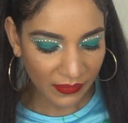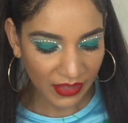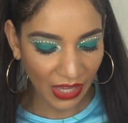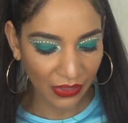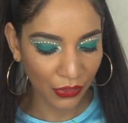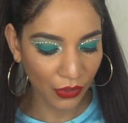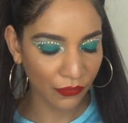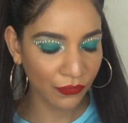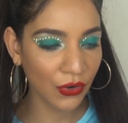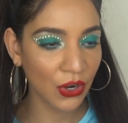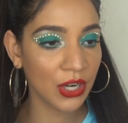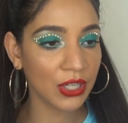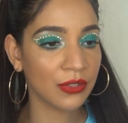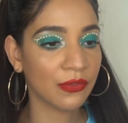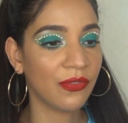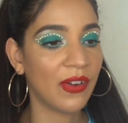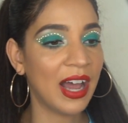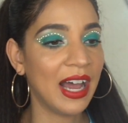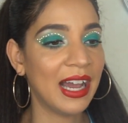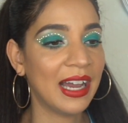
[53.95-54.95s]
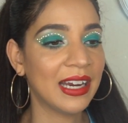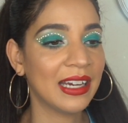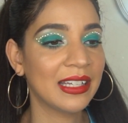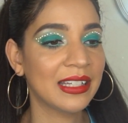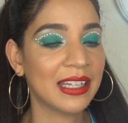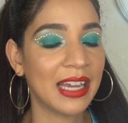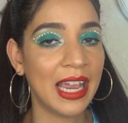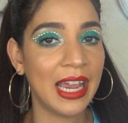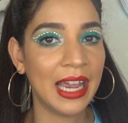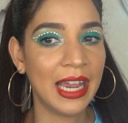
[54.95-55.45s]
the first
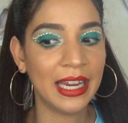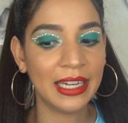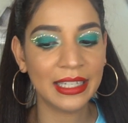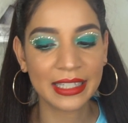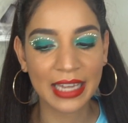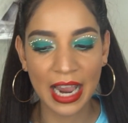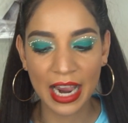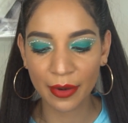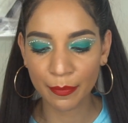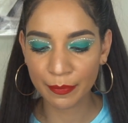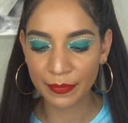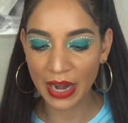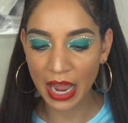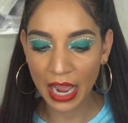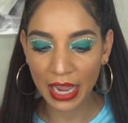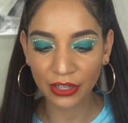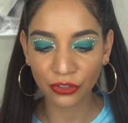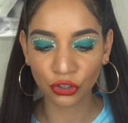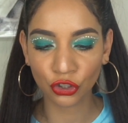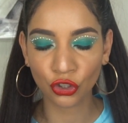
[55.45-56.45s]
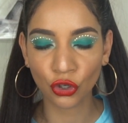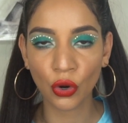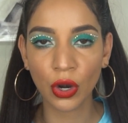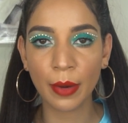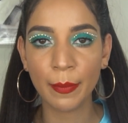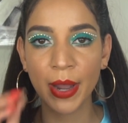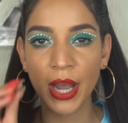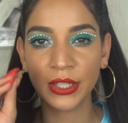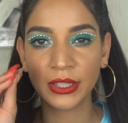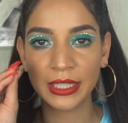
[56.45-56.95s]
find, and I'm not sure
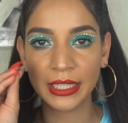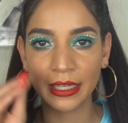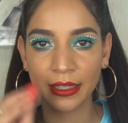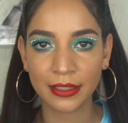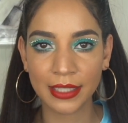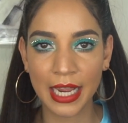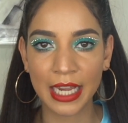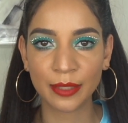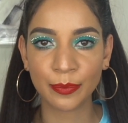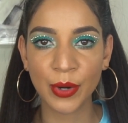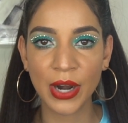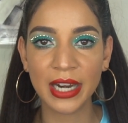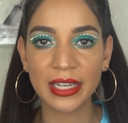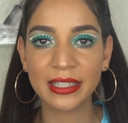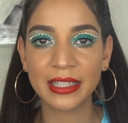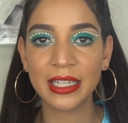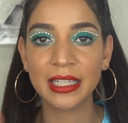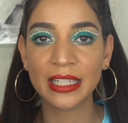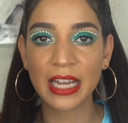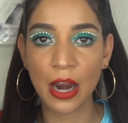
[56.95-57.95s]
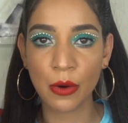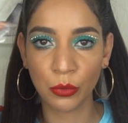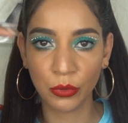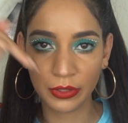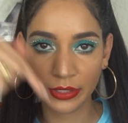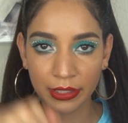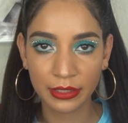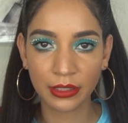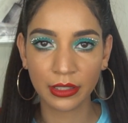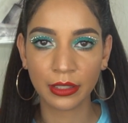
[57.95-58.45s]
about the exact prices. I will
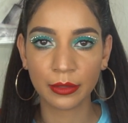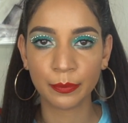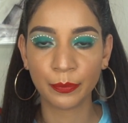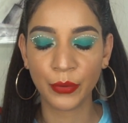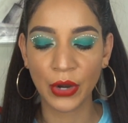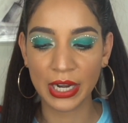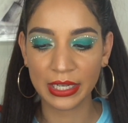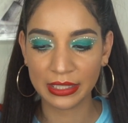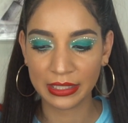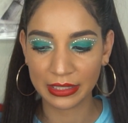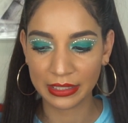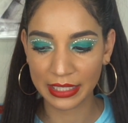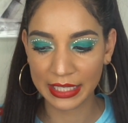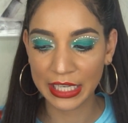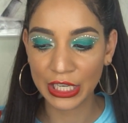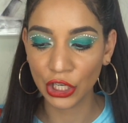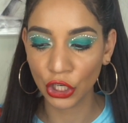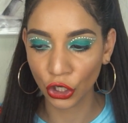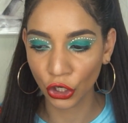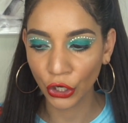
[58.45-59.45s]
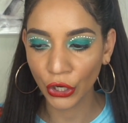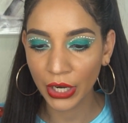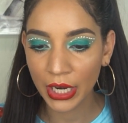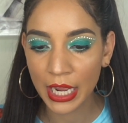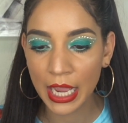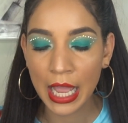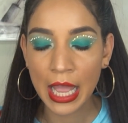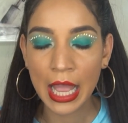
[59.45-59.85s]
link the prices here.